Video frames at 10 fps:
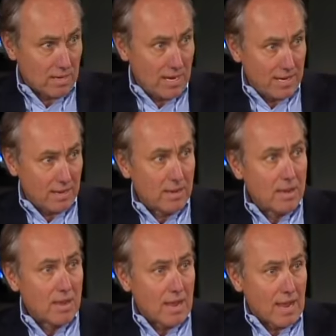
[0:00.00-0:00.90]
Qaeda
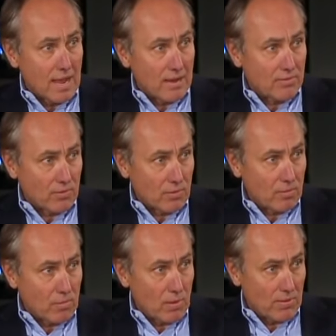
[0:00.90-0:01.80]
and
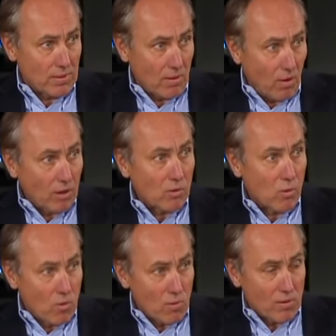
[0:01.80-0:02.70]
for uh, the
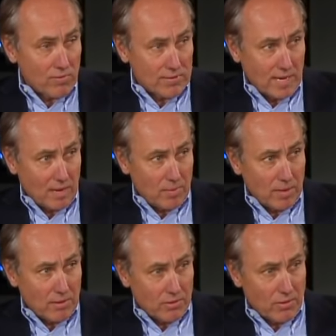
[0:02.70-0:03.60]
hardcore of the
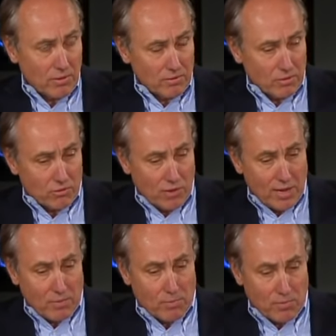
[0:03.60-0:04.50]
Taliban. So they're, they're
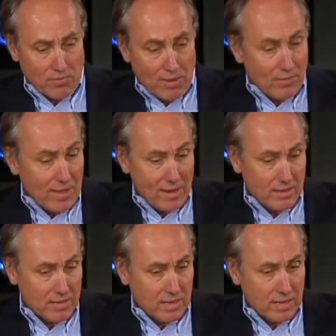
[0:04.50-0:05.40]
trying to prevent that, I
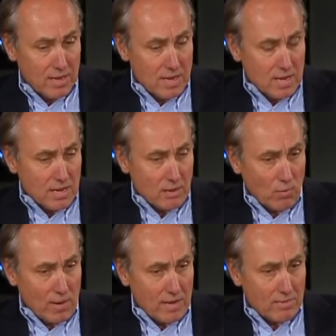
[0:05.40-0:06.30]
think, in a
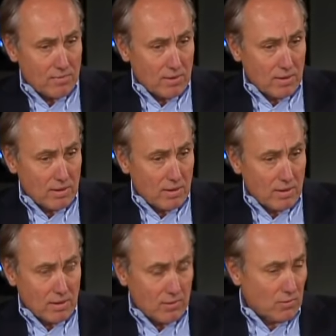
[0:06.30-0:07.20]
way of, uh,
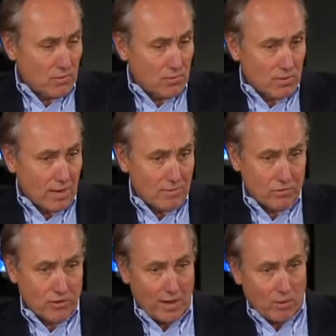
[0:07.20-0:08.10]
uh, as this is kind of a
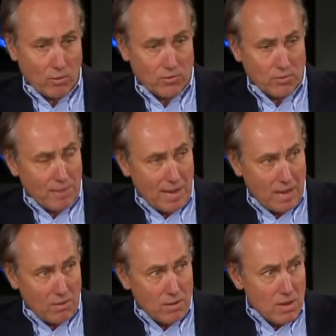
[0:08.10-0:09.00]
shot across the
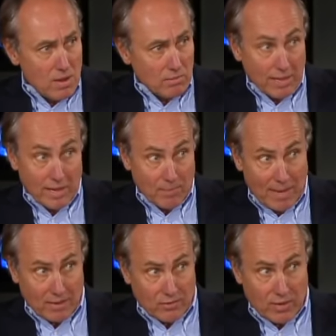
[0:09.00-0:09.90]
bow, letting
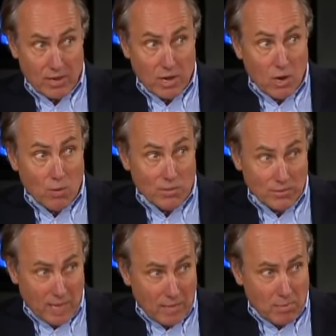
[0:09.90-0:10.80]
Pakistan know what
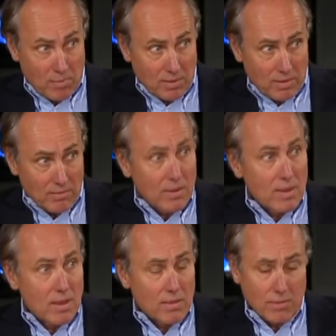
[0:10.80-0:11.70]
they're capable of,
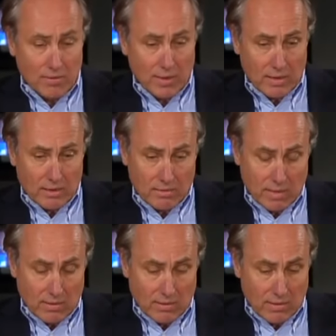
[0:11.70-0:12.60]
that they can,
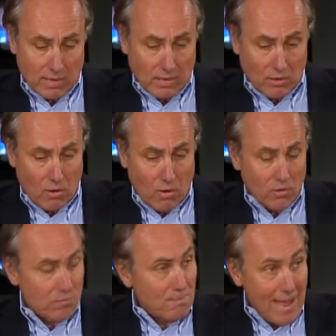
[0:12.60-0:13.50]
they, they can
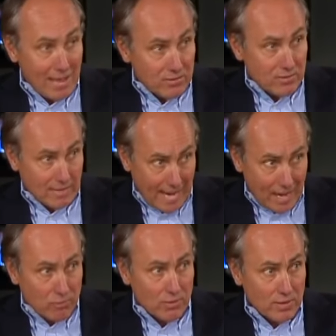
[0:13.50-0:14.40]
cause mass
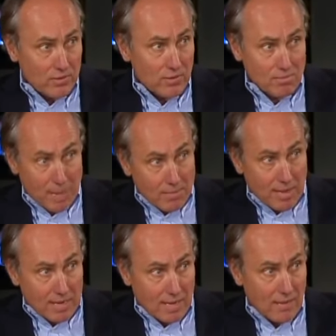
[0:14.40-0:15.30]
casualties and many,
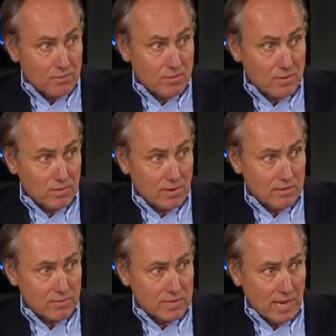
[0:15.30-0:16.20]
many deaths in these
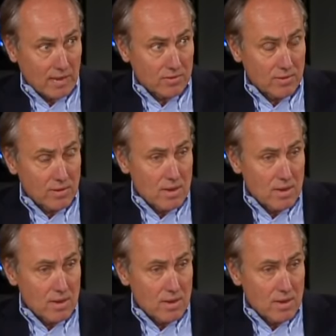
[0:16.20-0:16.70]
kinds of attacks.